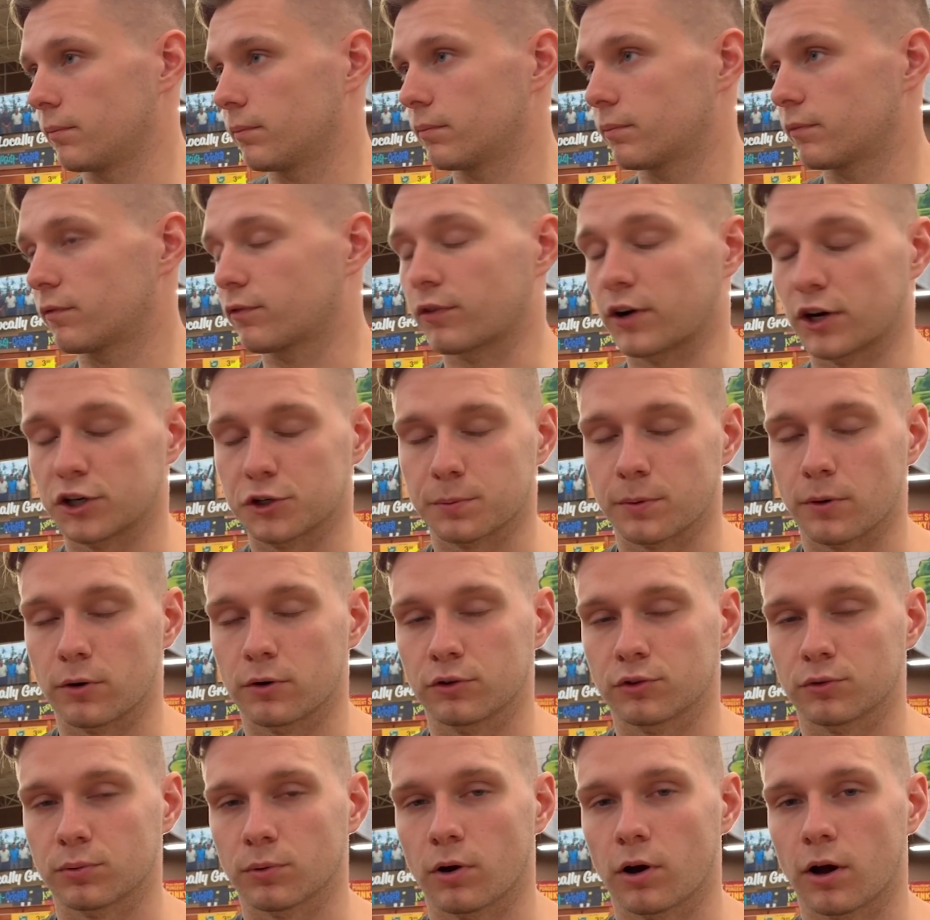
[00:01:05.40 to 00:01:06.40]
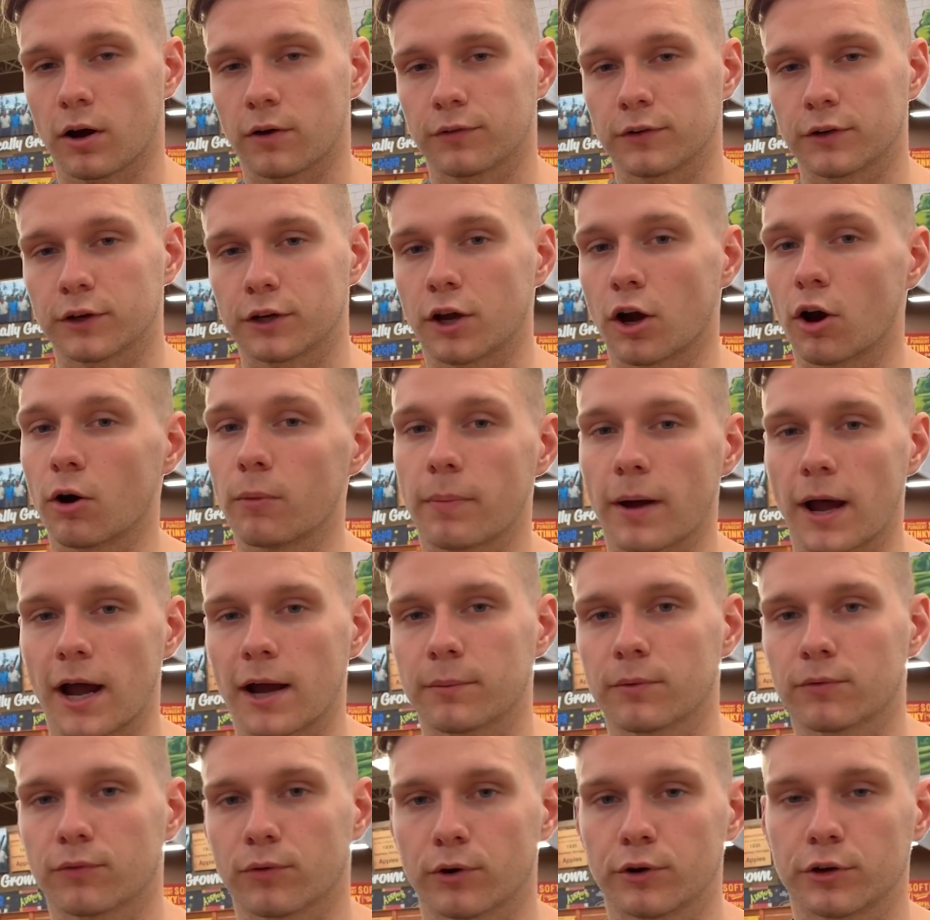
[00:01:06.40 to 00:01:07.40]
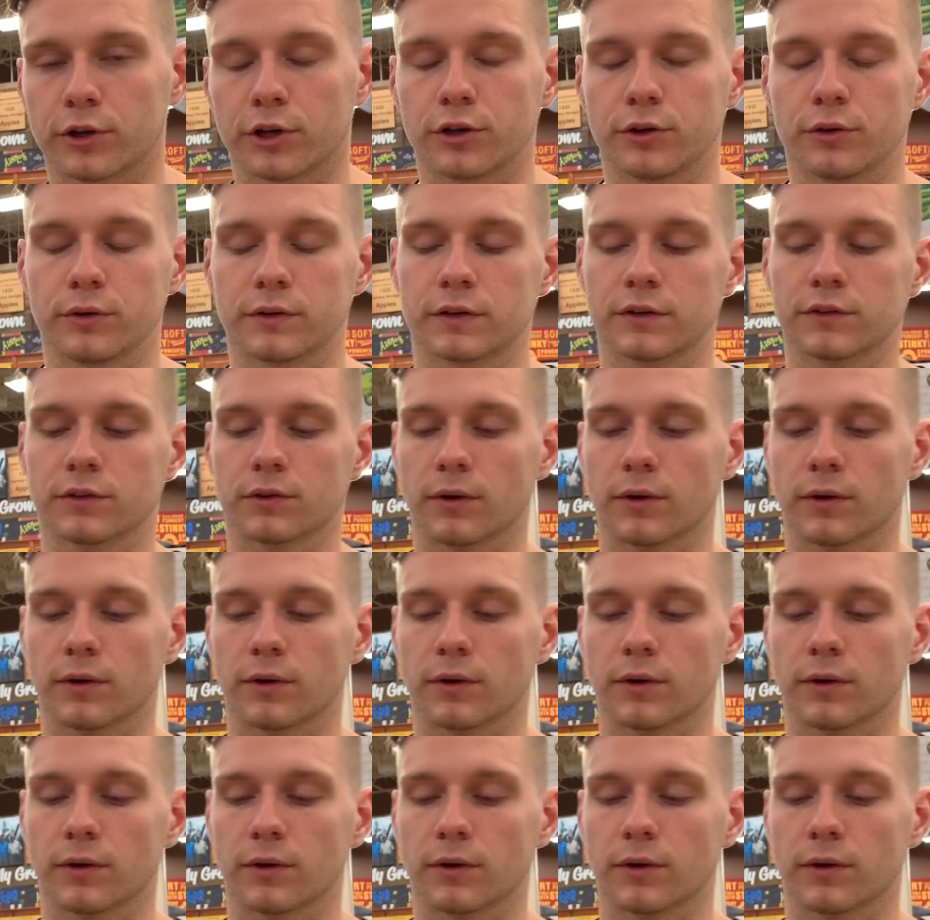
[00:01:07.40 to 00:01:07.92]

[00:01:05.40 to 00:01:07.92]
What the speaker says: Fresh produce will often go bad before you can use it,